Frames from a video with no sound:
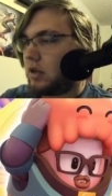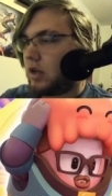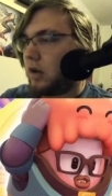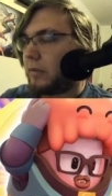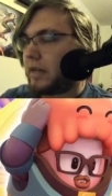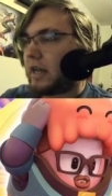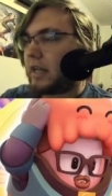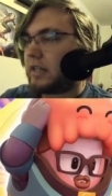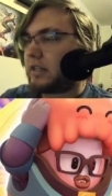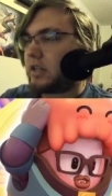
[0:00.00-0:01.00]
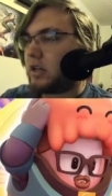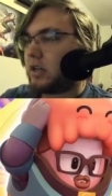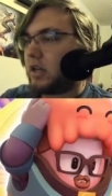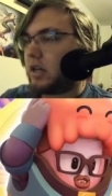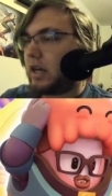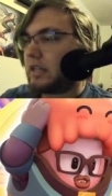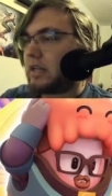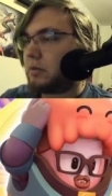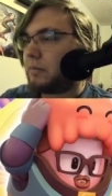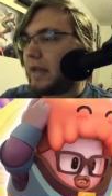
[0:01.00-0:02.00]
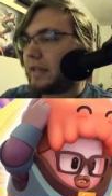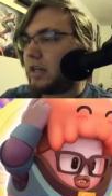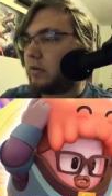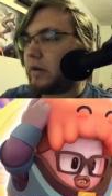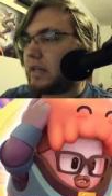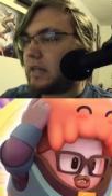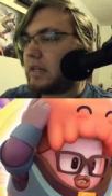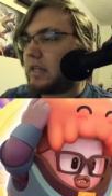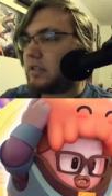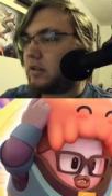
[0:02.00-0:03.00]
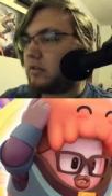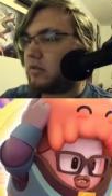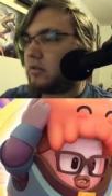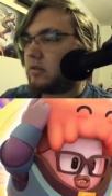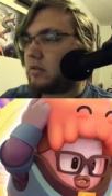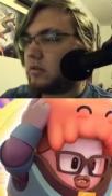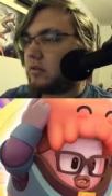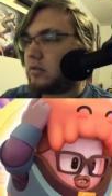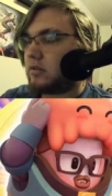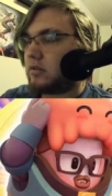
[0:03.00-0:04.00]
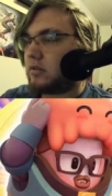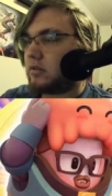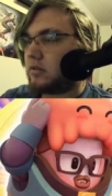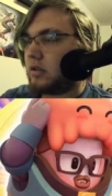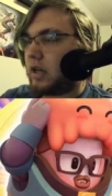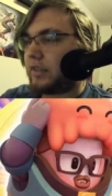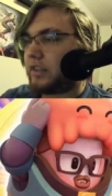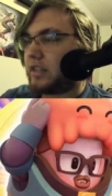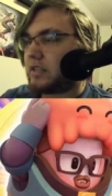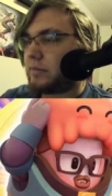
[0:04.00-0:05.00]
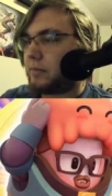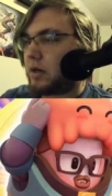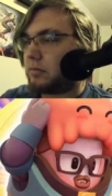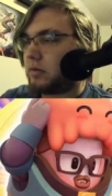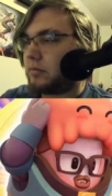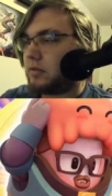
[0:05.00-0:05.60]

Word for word: Oh my god, I didn't... I doubled back here when I didn't need to. I think that's my problem.